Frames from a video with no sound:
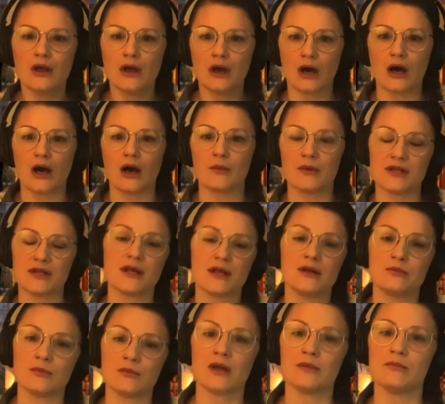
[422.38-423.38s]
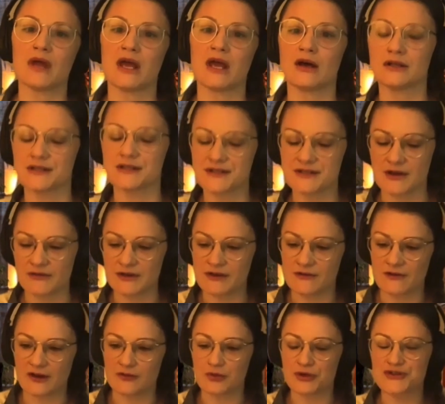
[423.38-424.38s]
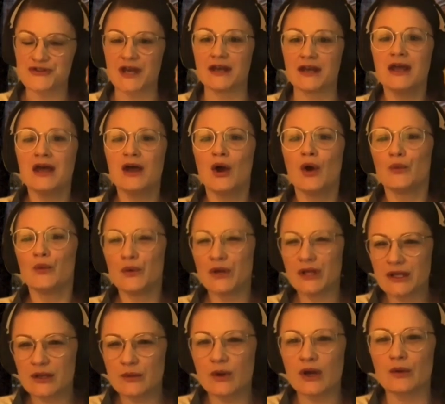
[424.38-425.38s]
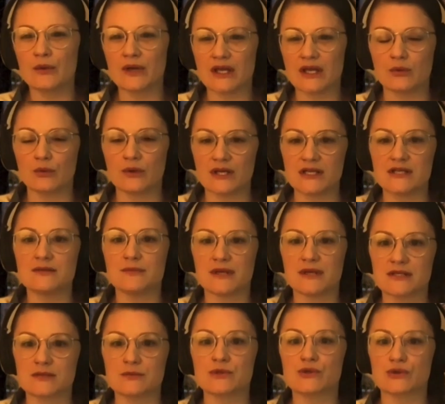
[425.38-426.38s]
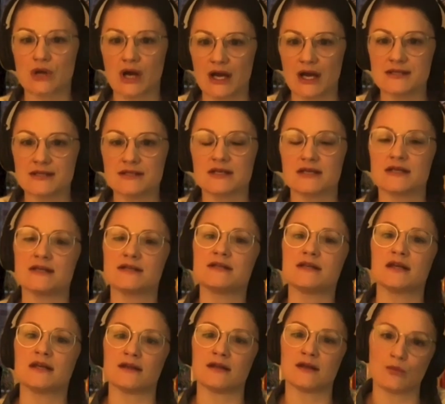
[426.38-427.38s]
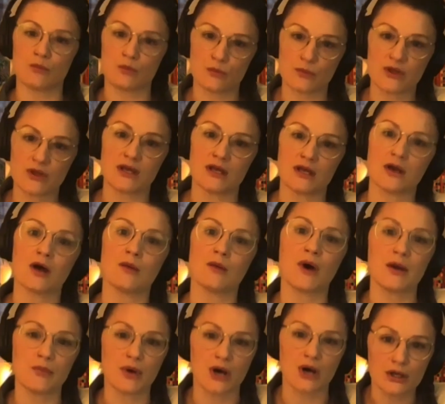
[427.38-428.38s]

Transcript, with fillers: um, and then and male is 75%. Really, where we we need to make some strides is in the the uh, BIPOC